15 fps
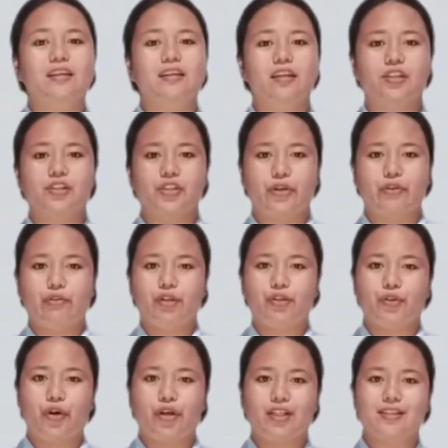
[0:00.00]
The
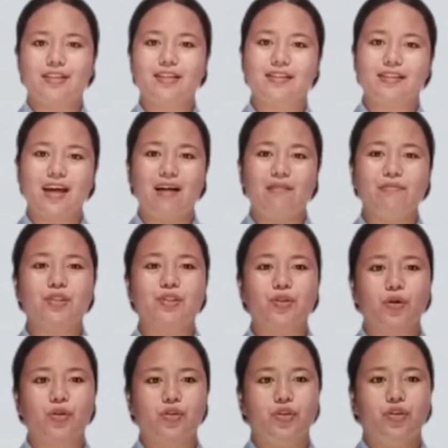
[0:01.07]
circulatory system is
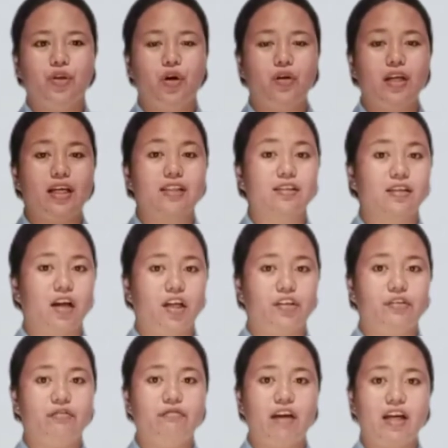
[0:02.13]
also known as
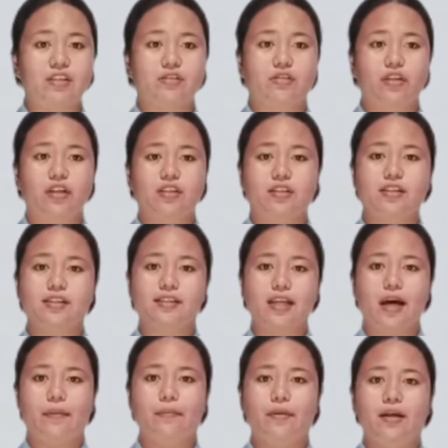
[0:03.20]
cardiovascular
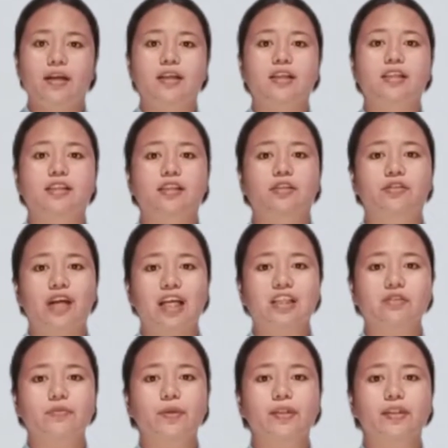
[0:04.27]
system. It's a
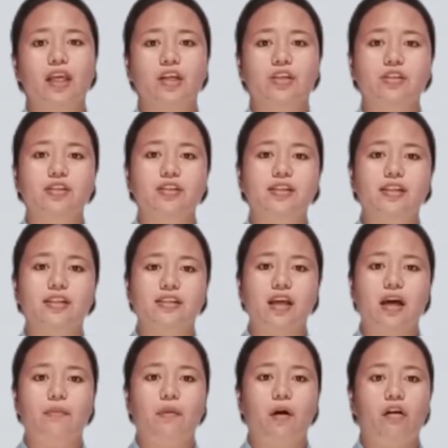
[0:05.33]
transportation
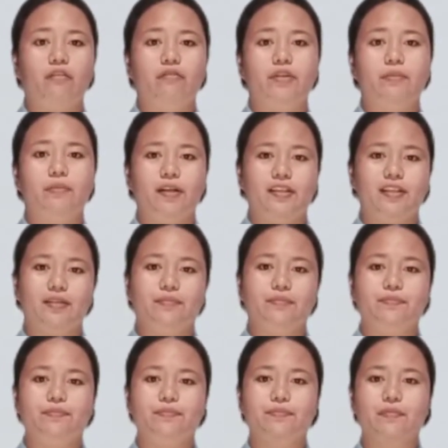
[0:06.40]
system of the body.
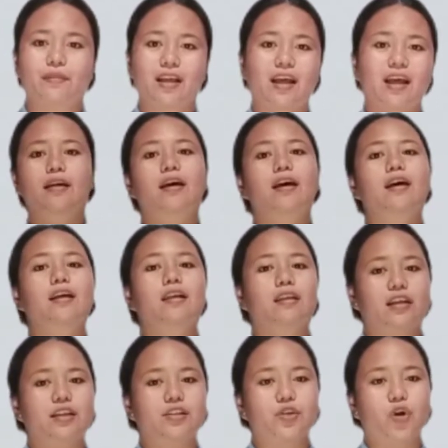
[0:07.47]

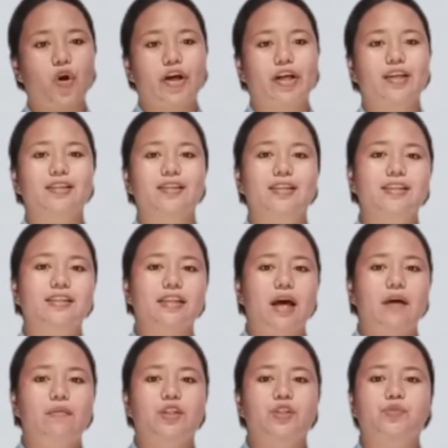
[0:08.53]
This organ
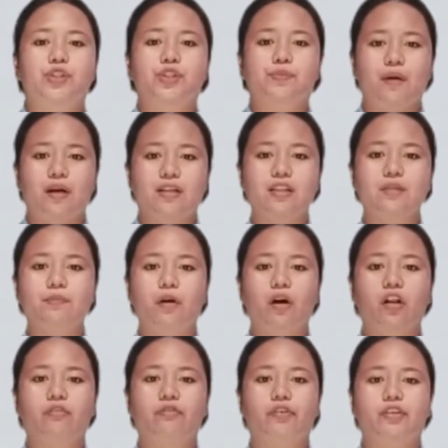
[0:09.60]
system is
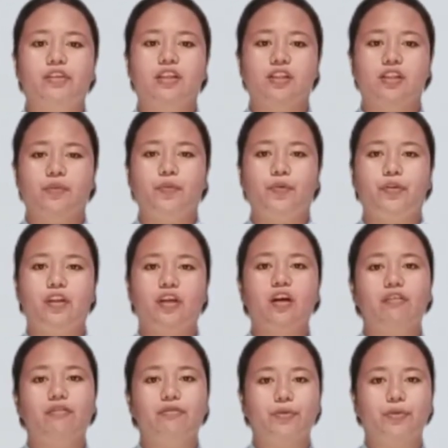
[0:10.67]
responsible for distributing
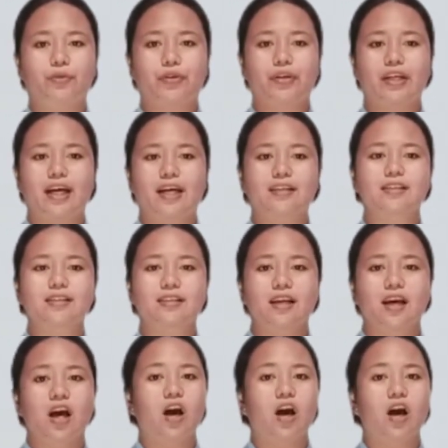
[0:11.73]
of nutrients,